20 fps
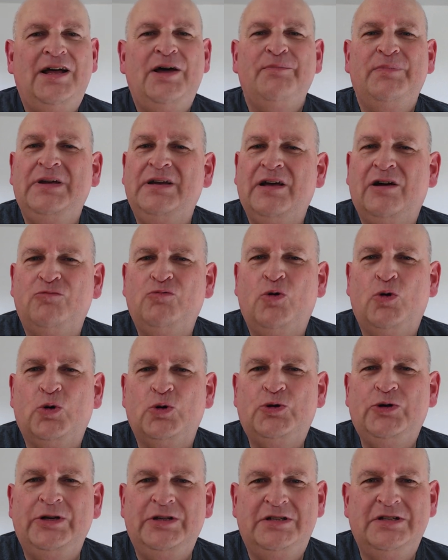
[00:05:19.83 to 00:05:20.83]
Been out
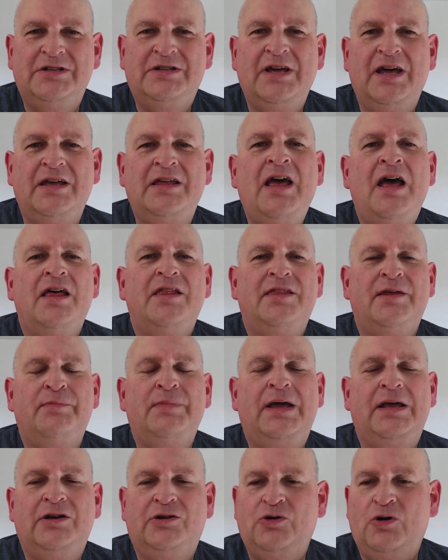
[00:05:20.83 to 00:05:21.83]
watering today, the
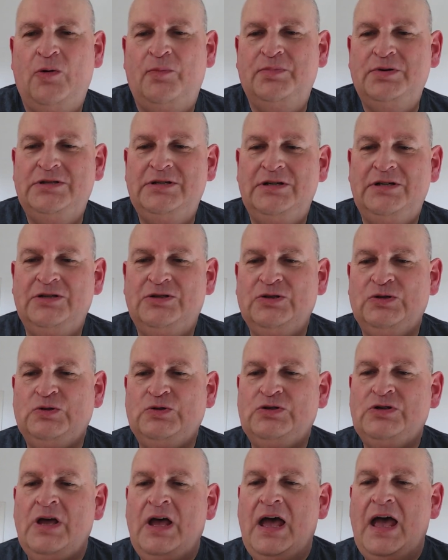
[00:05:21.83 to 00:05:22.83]
main crop
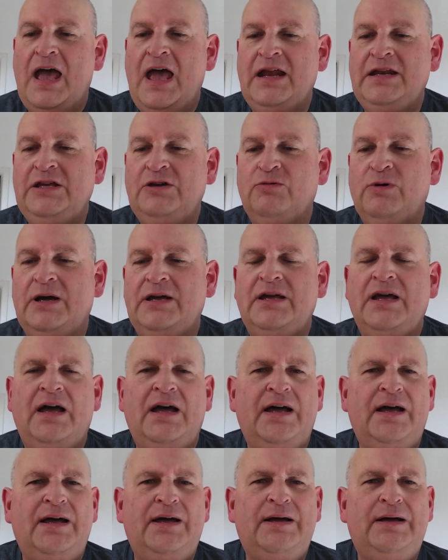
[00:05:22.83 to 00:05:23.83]
potatoes. Anyway,
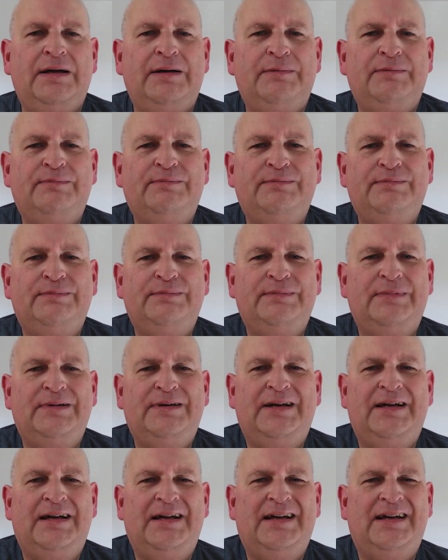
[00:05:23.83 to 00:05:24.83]

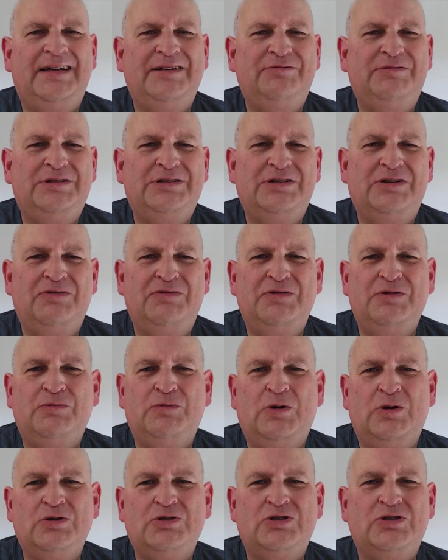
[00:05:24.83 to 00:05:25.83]
I was going to
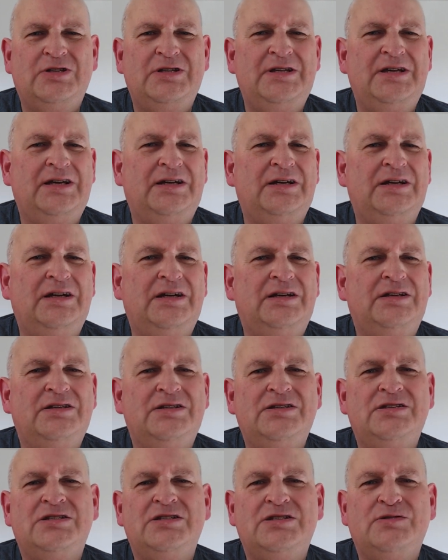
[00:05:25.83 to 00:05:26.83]
watch the
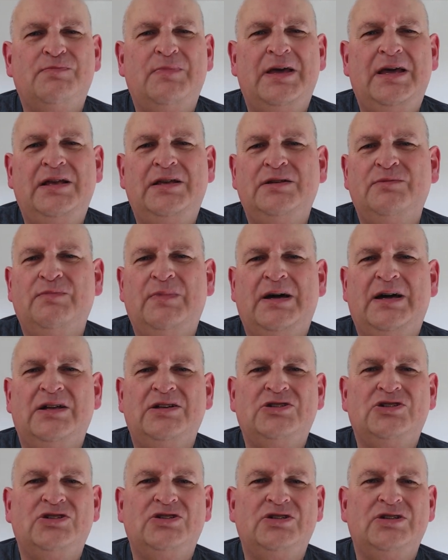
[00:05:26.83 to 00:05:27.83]
England-Spain
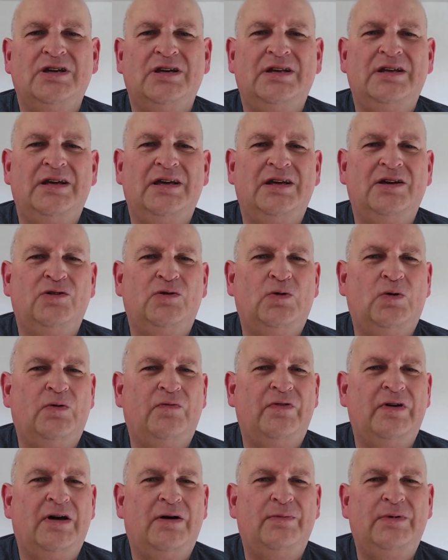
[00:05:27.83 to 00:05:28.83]
match, and then
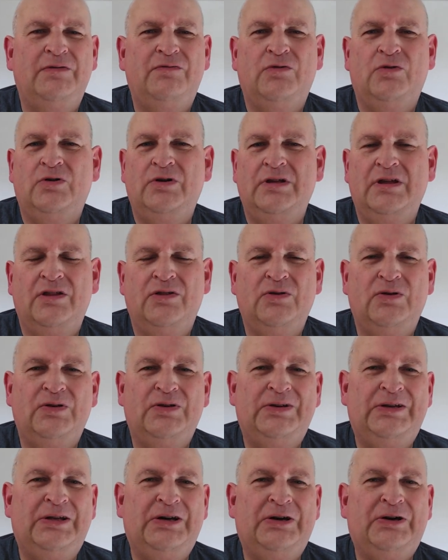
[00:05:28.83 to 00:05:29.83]
quarter of an hour before it, I
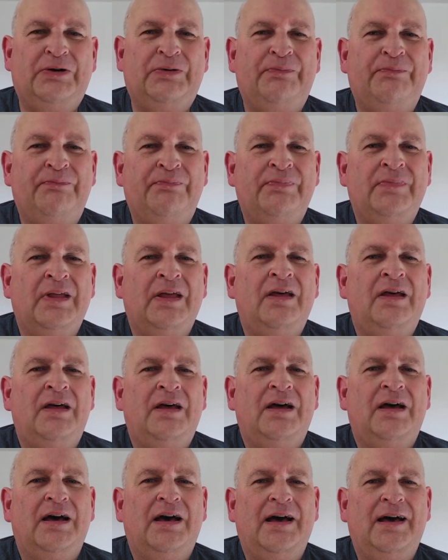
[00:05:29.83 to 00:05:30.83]
thought, no,
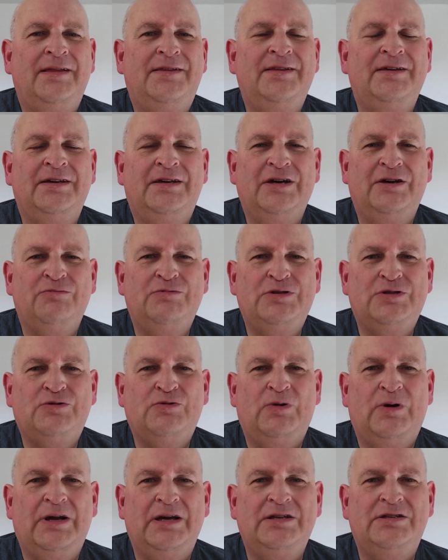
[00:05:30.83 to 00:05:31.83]
I think I was
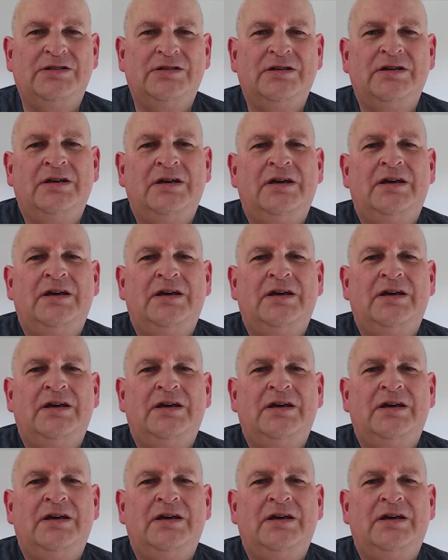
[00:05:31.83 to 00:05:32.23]
right.